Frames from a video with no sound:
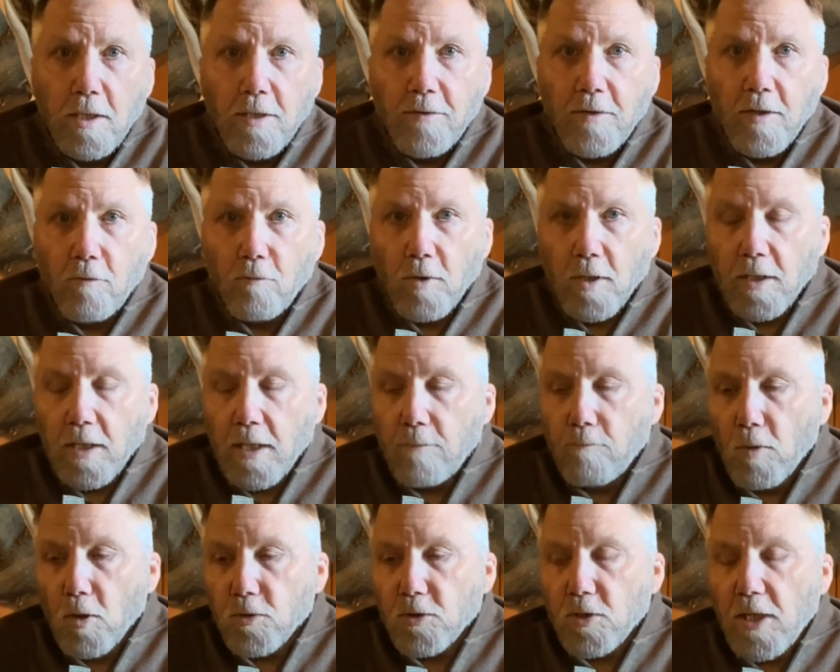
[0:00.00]
They run a
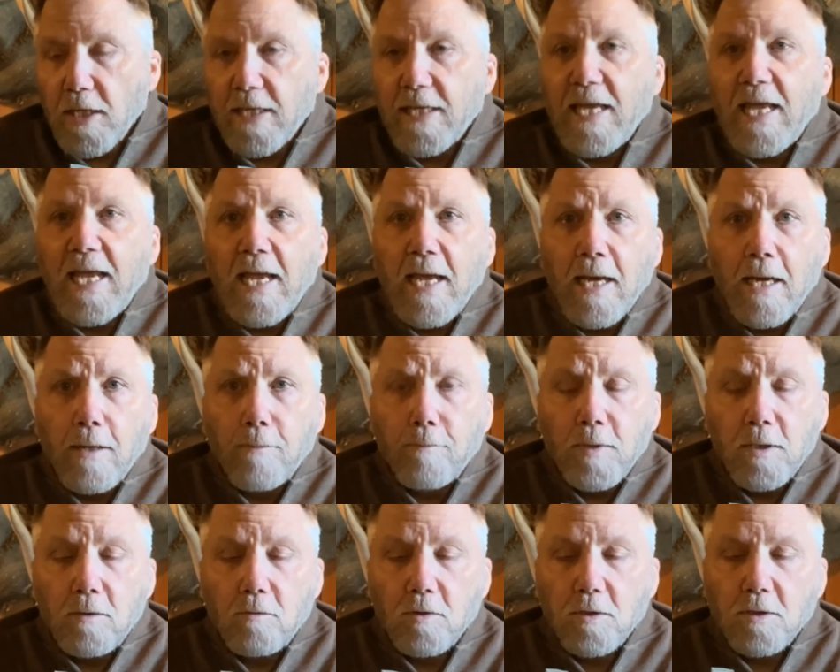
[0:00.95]

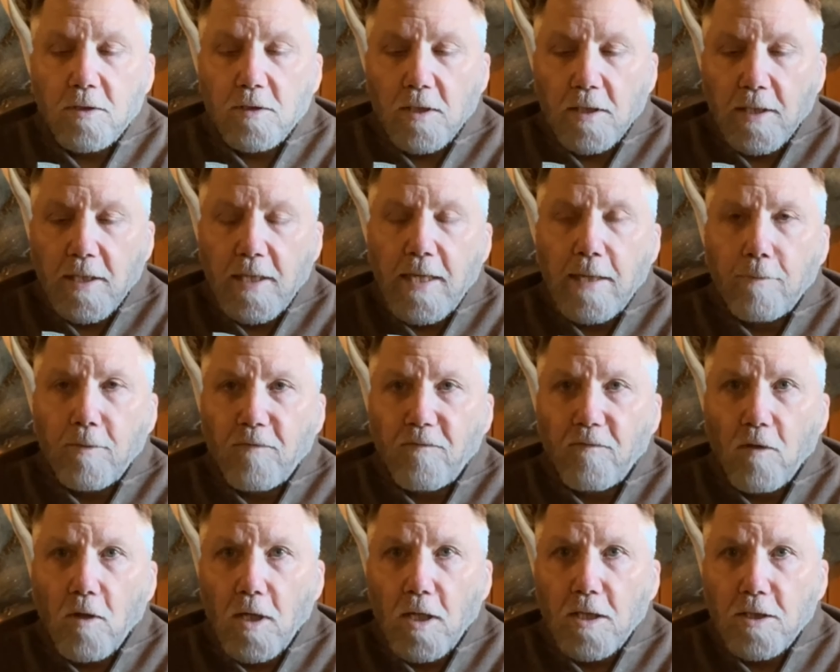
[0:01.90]
multi-cam, which is a
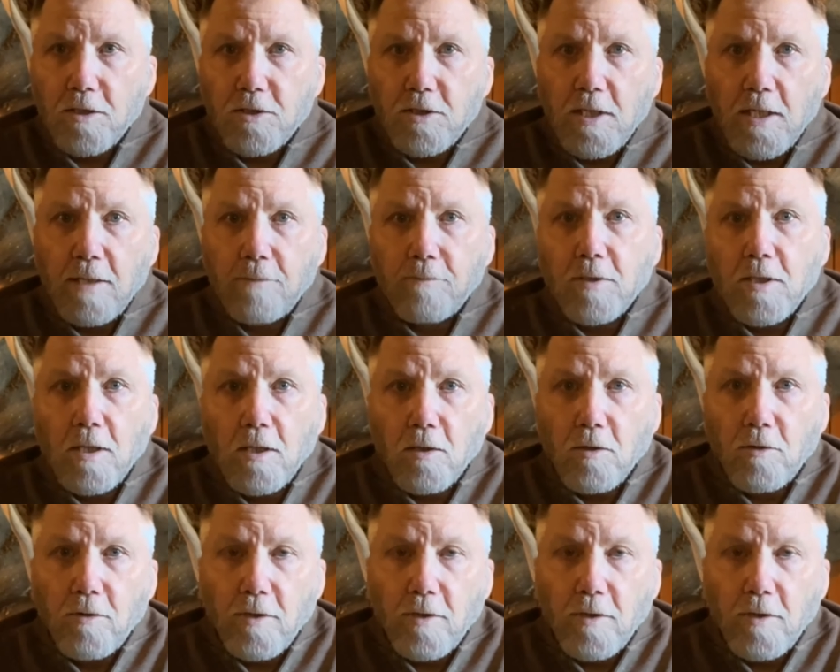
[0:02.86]
camouflage type color,